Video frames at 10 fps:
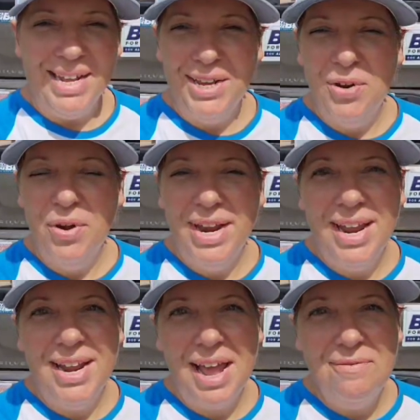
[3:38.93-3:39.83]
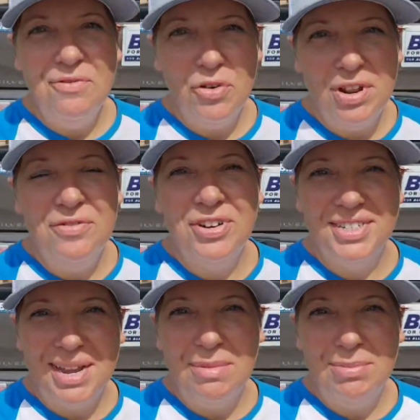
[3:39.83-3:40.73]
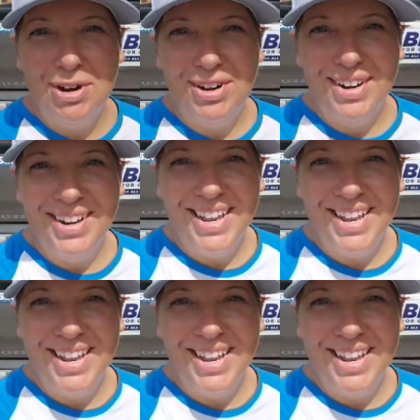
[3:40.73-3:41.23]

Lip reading: Haley Hoyt, and I'm voting for Semi Bird.